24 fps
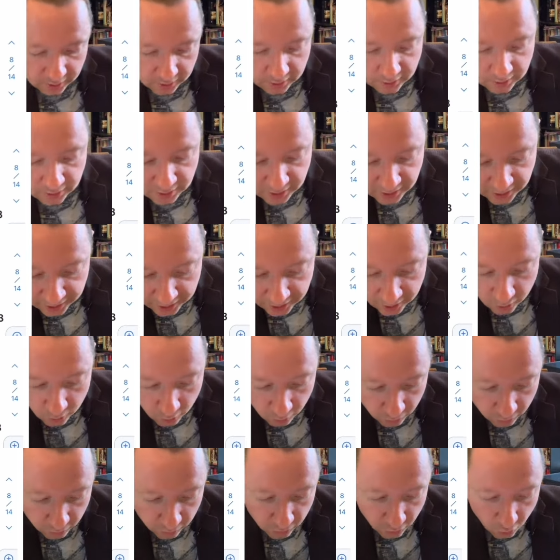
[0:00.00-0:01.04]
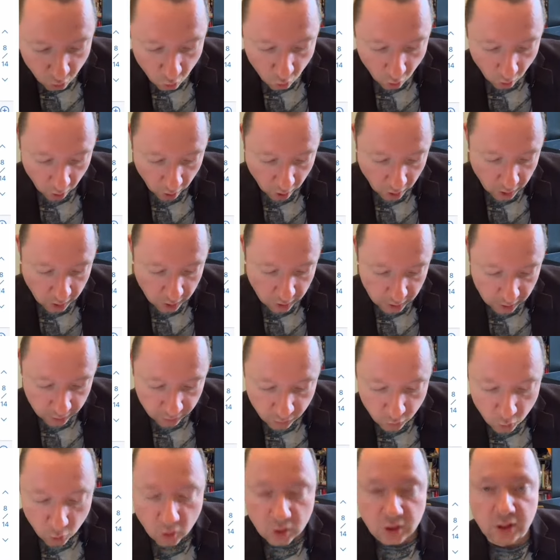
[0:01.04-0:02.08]
0, 4,
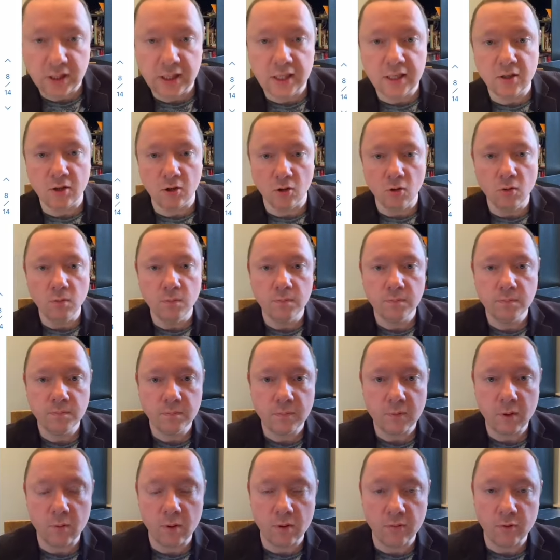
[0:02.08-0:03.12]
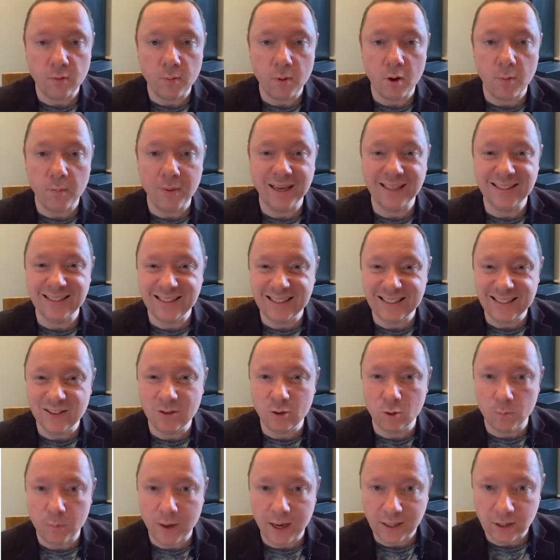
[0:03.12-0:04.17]
4, 0, well, if we multiply
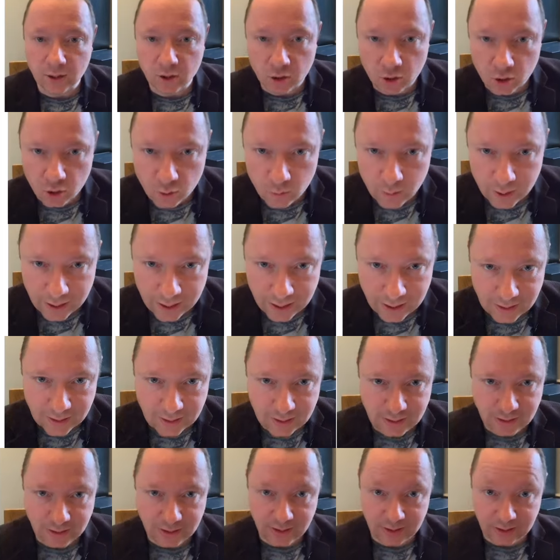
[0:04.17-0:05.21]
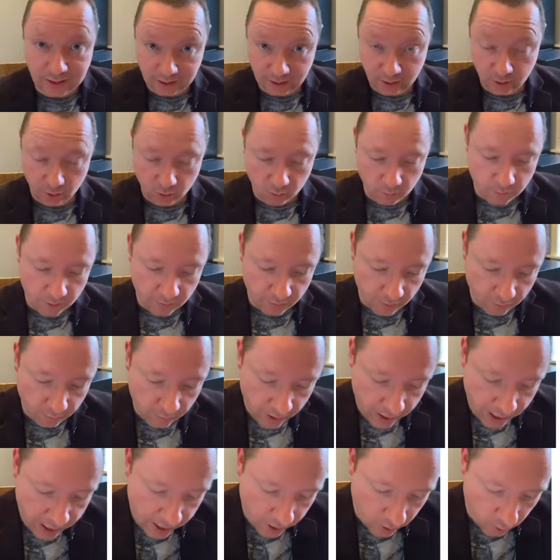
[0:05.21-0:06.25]
0 by 2 we get 0, but when we
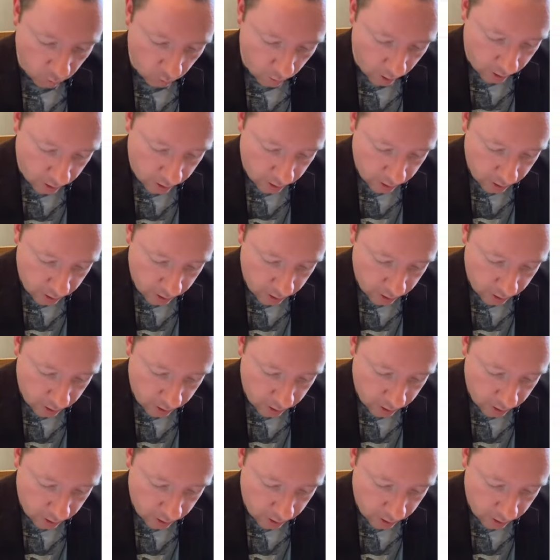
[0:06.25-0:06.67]
add 1,